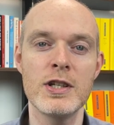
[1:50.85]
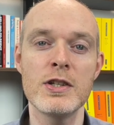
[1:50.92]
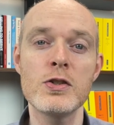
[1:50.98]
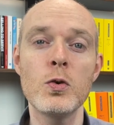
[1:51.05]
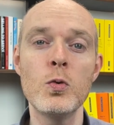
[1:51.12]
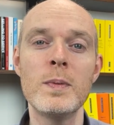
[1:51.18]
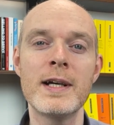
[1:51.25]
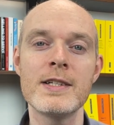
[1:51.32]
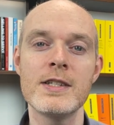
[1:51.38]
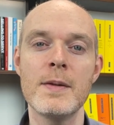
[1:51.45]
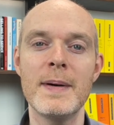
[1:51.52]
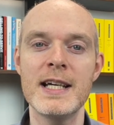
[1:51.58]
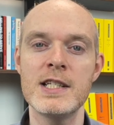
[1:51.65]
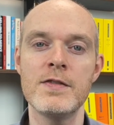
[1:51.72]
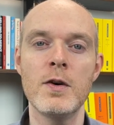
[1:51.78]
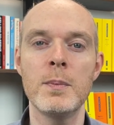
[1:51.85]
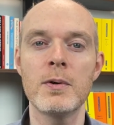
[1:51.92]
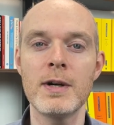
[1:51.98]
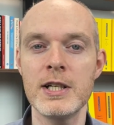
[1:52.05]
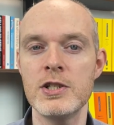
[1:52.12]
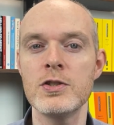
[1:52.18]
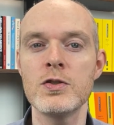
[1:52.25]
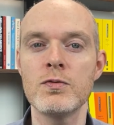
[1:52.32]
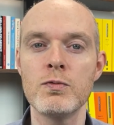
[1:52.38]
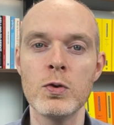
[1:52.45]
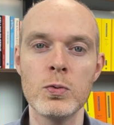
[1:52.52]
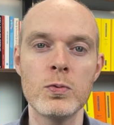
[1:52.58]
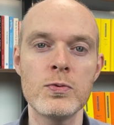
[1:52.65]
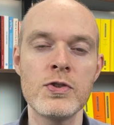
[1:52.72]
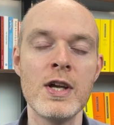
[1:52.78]
It's all because of the base of operations
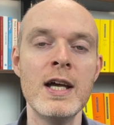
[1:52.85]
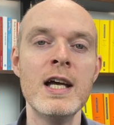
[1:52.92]
rules.